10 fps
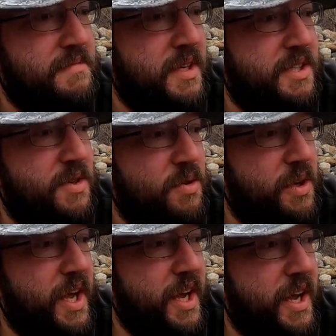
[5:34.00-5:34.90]
It's cool
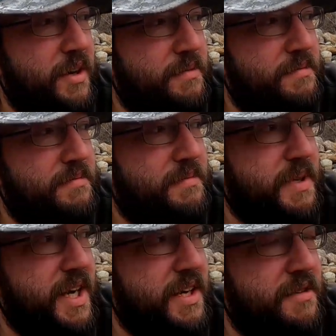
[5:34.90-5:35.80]
to hang out,
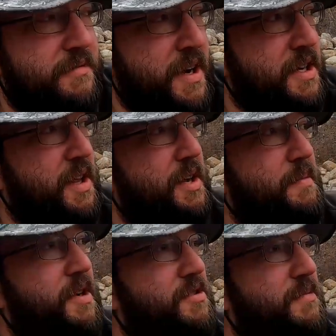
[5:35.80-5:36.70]
but I didn't find a lot of
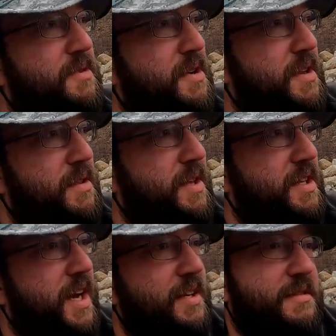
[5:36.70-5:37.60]
mushrooms or anything like
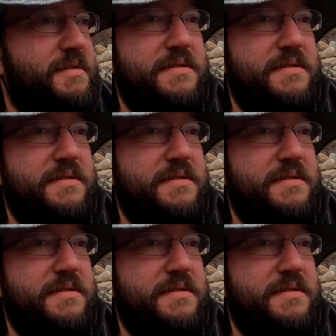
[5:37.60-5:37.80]
that.